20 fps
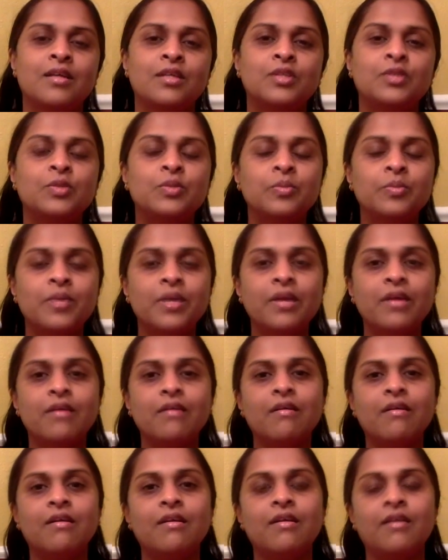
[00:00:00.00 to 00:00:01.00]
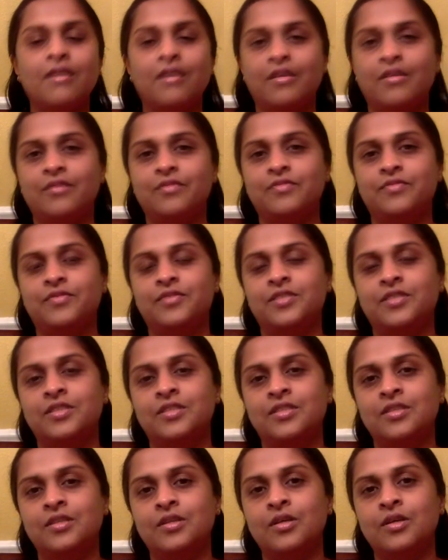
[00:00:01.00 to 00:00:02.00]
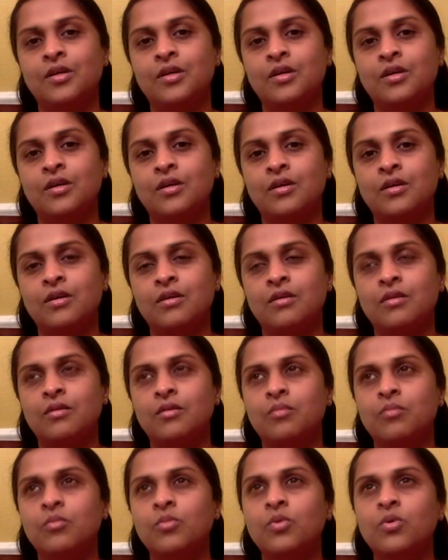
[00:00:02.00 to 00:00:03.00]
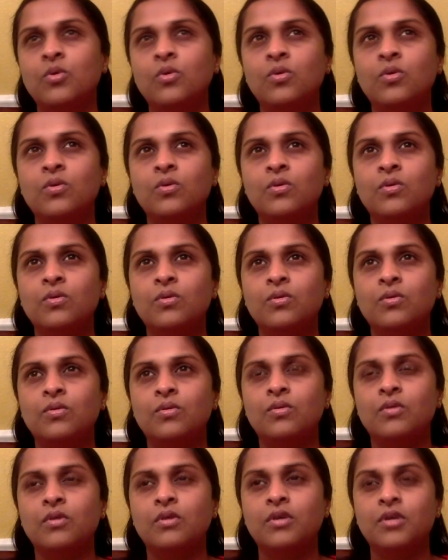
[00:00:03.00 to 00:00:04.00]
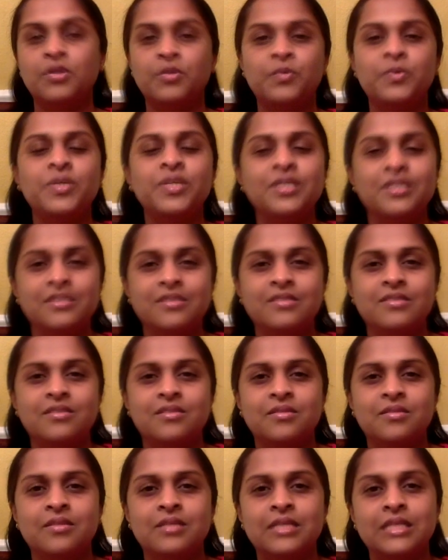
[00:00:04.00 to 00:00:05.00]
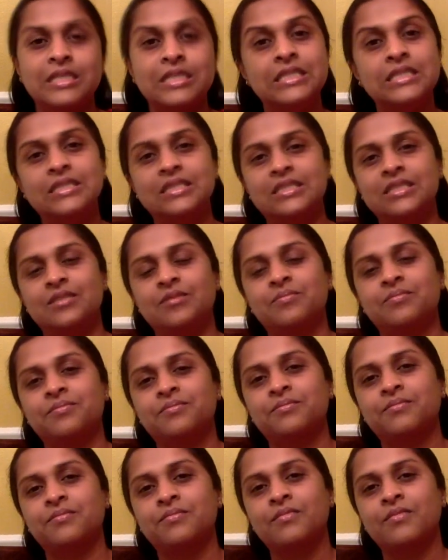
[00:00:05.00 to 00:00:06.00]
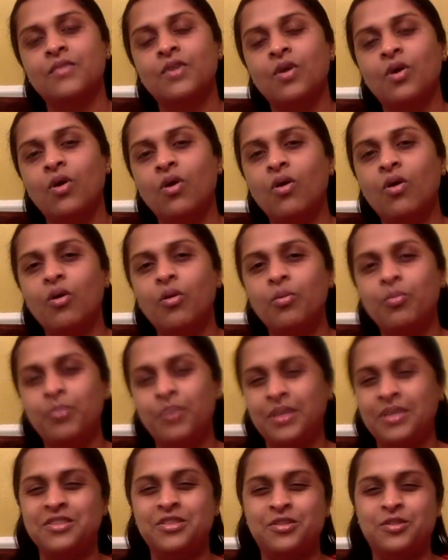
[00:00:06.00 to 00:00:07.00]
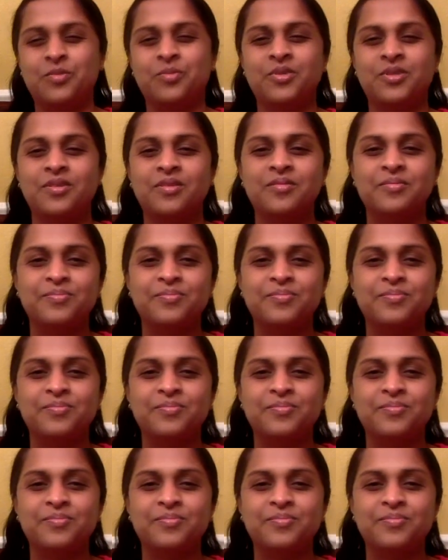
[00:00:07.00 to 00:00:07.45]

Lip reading: to make our life more convenient, easy, or pleasurable.